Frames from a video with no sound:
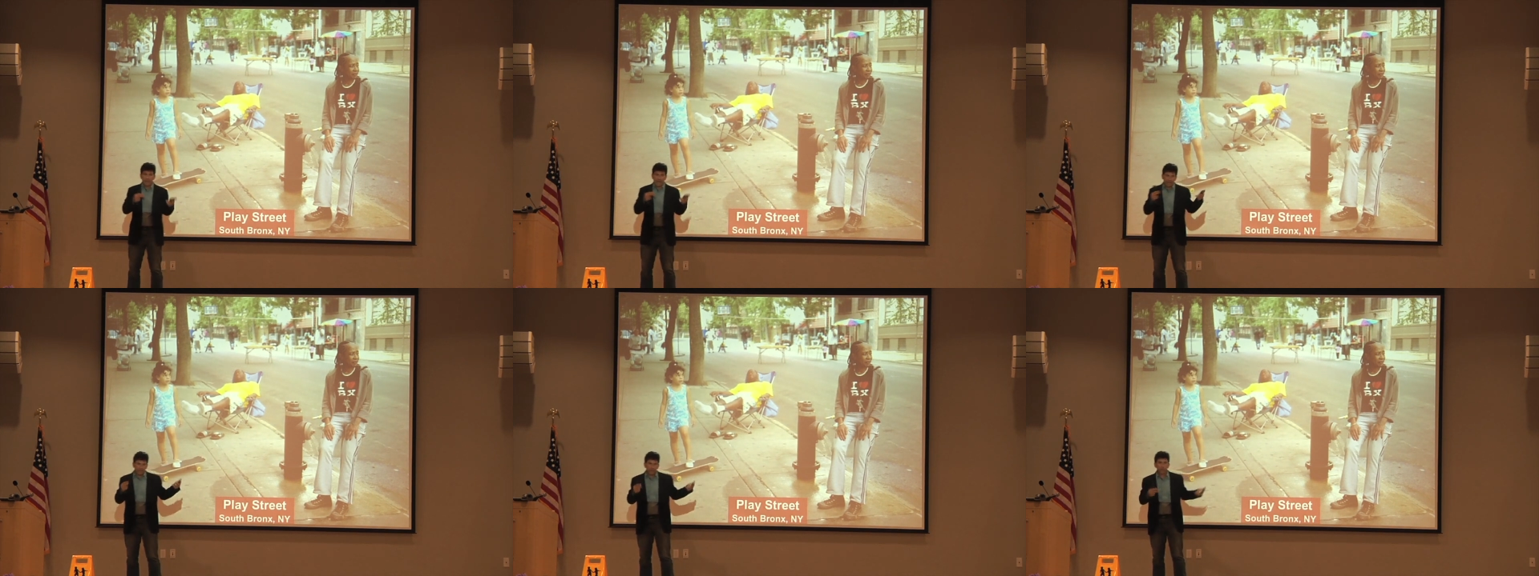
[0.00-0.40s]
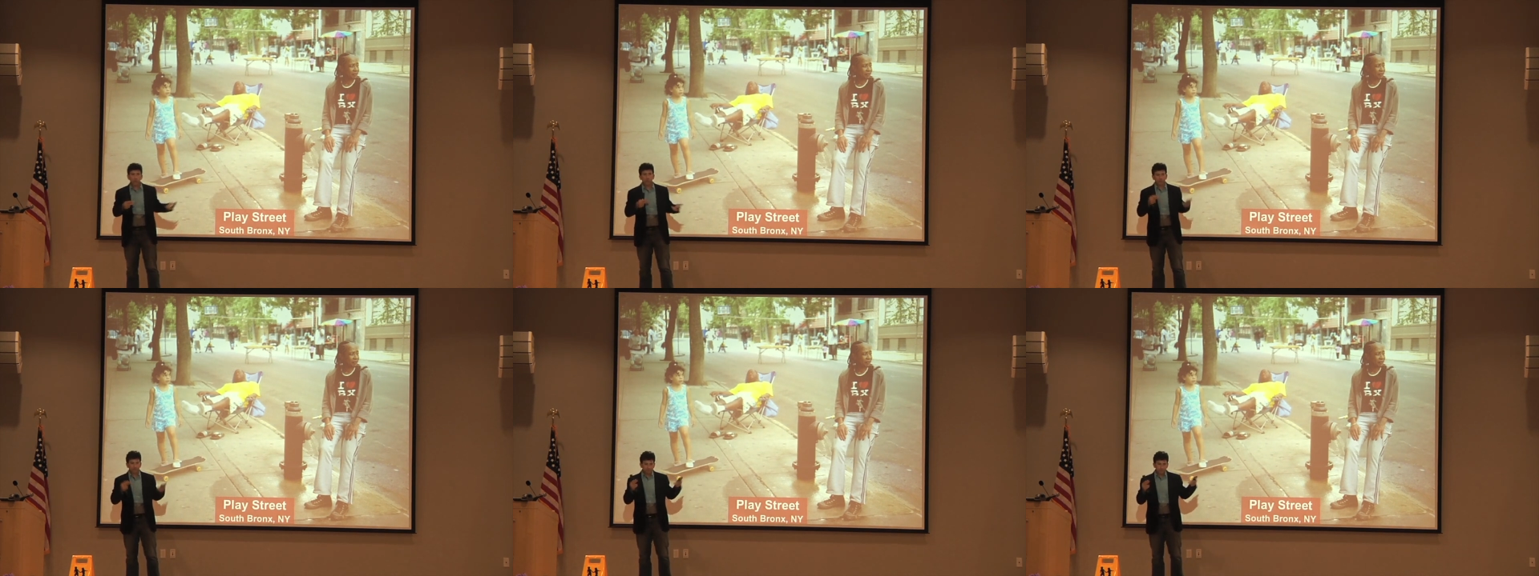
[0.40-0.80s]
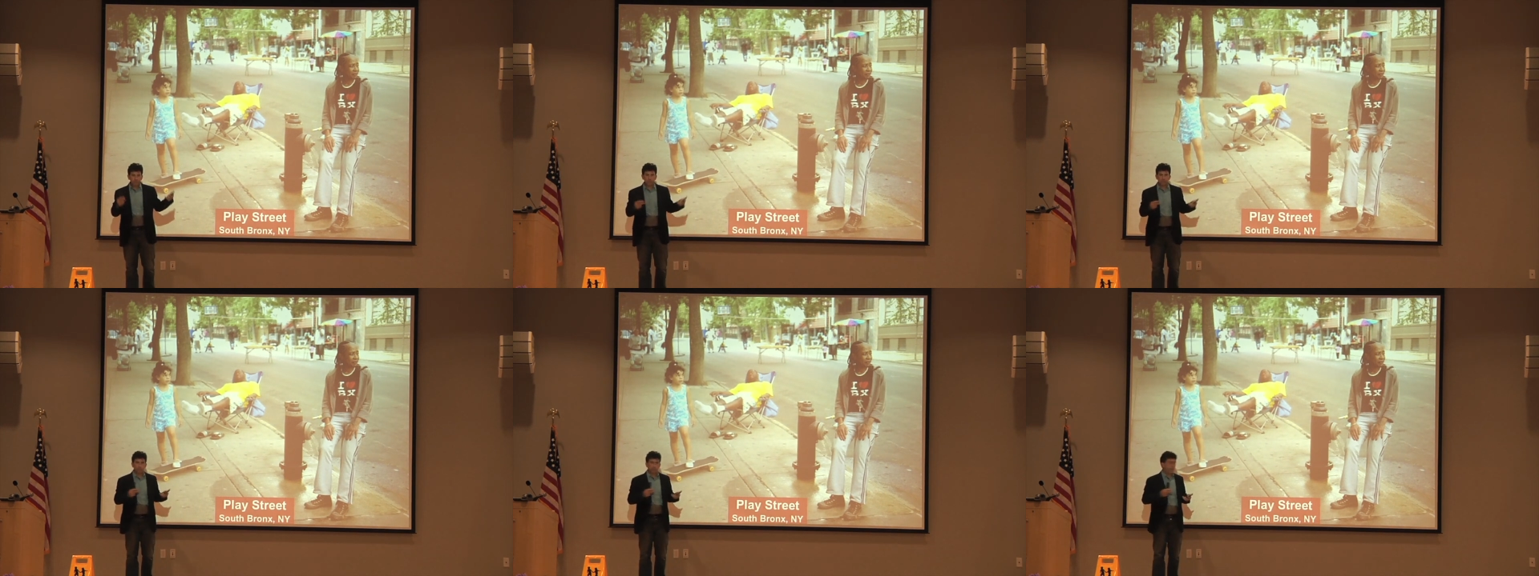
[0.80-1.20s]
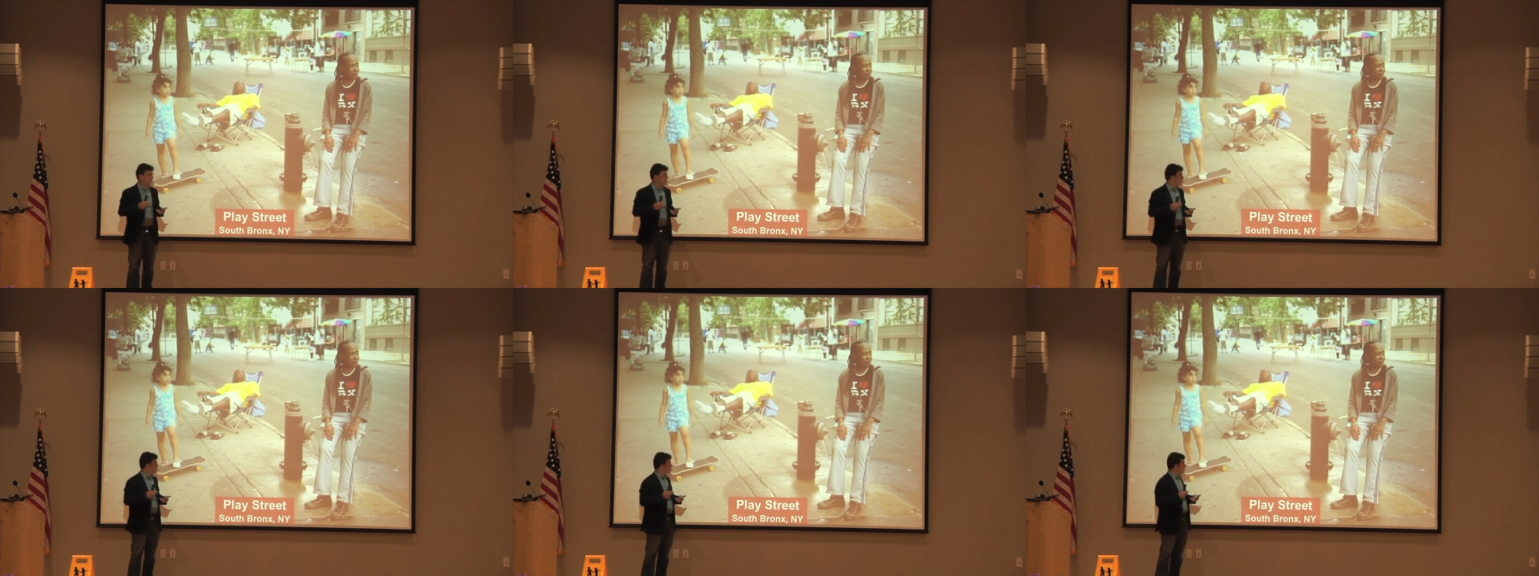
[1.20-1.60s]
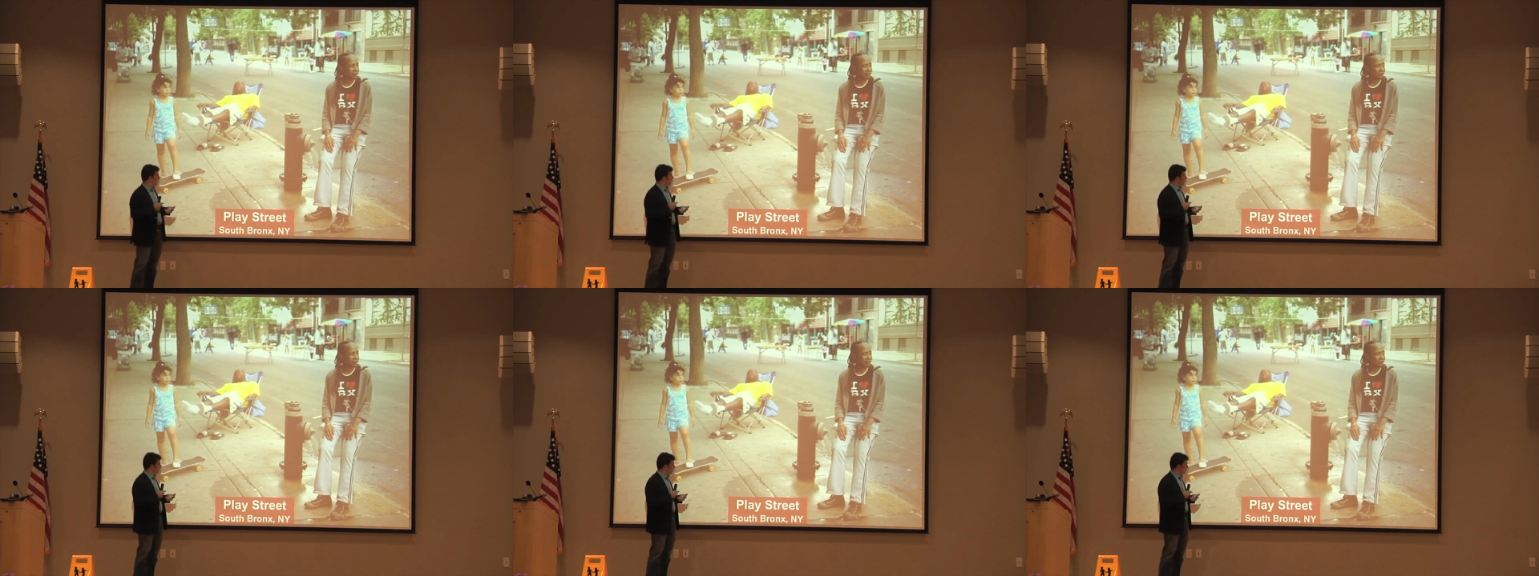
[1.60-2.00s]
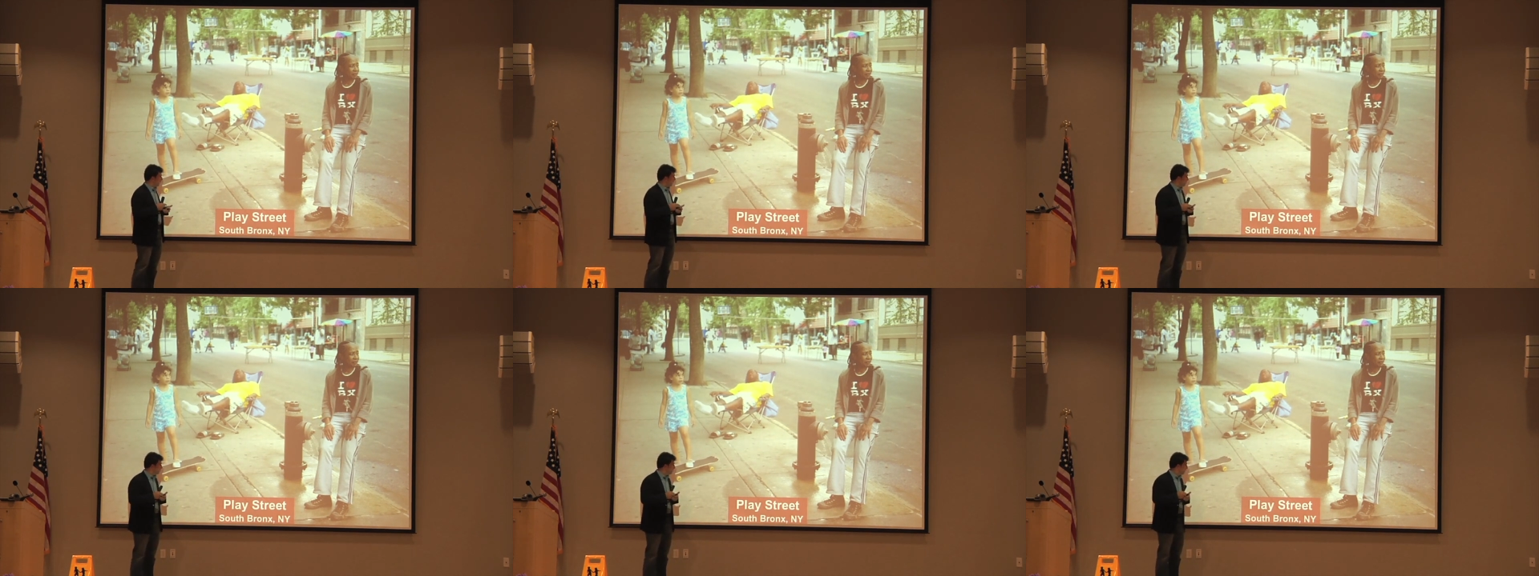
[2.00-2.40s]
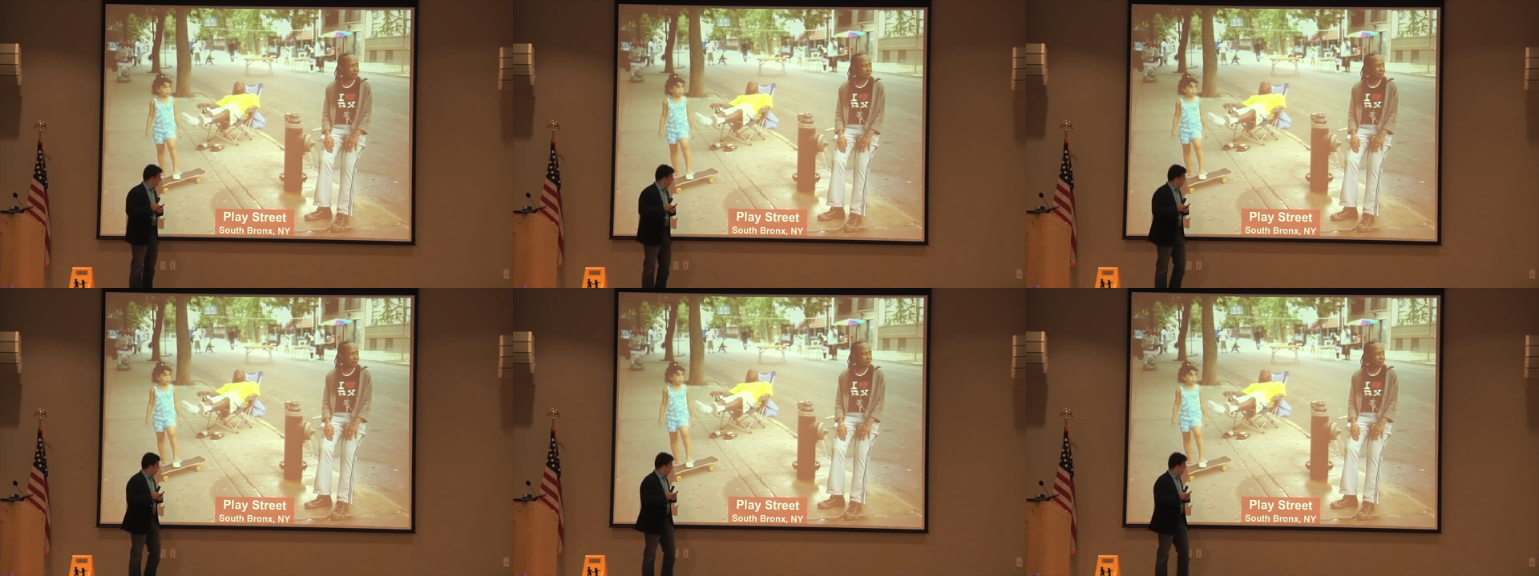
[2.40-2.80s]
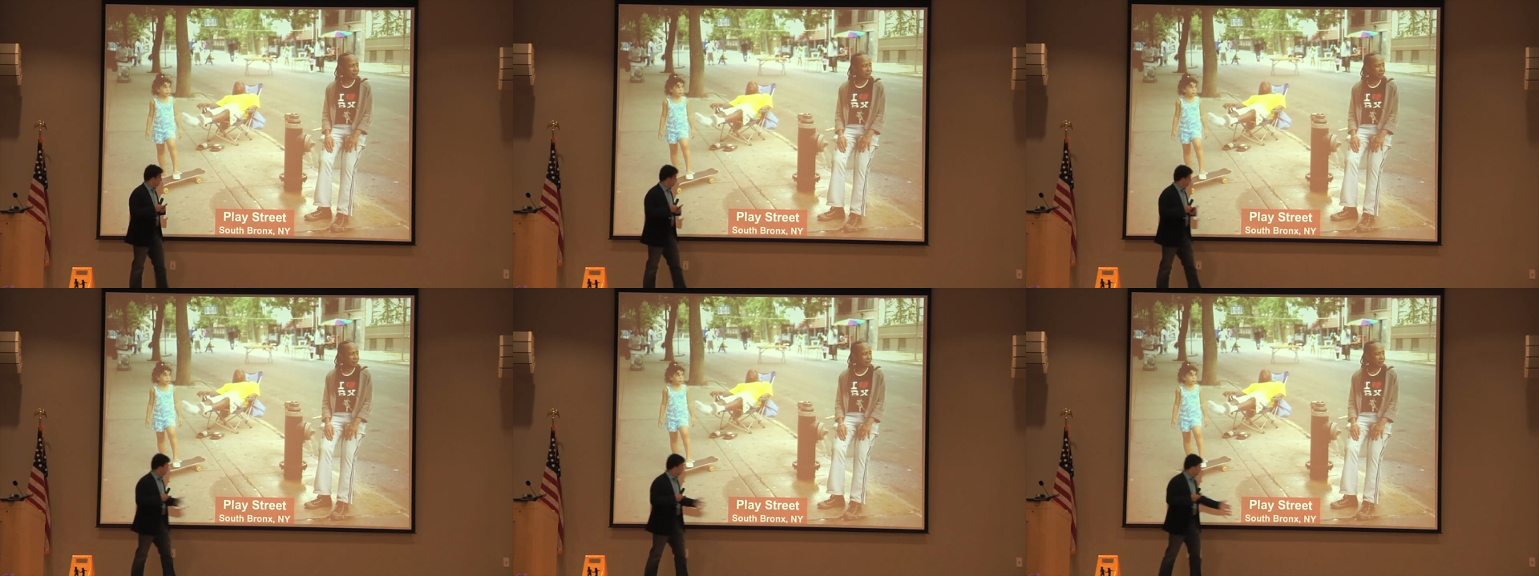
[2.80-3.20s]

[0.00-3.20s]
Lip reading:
(no speaker visible)